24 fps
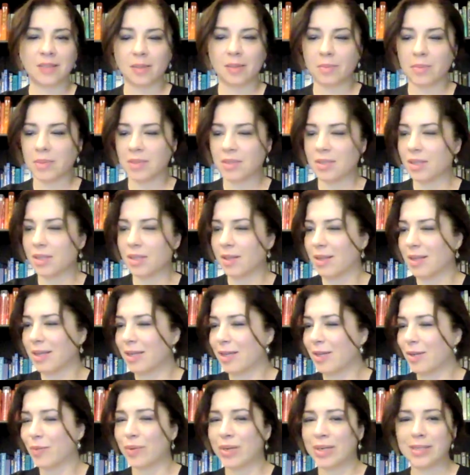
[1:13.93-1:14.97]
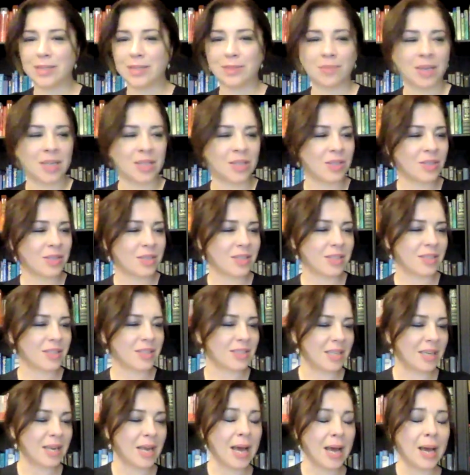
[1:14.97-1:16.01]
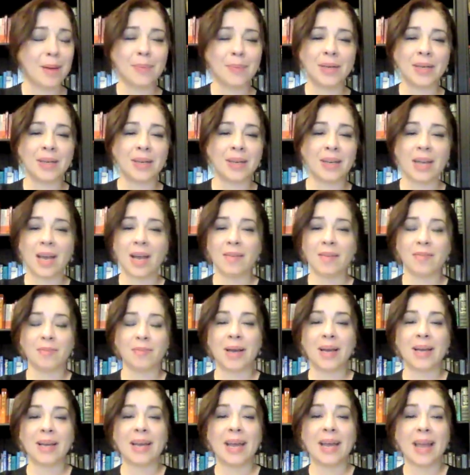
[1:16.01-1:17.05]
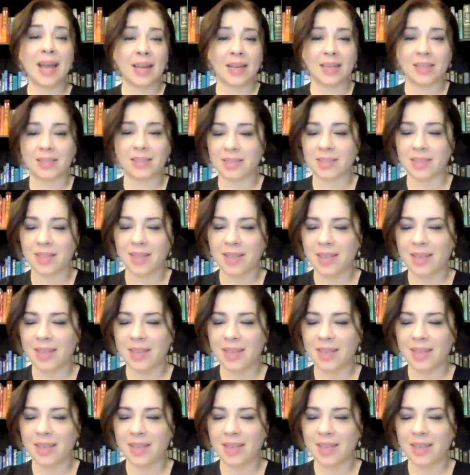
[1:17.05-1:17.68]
I'm still thinking, where's my yogurt and how am I going to have my eggs?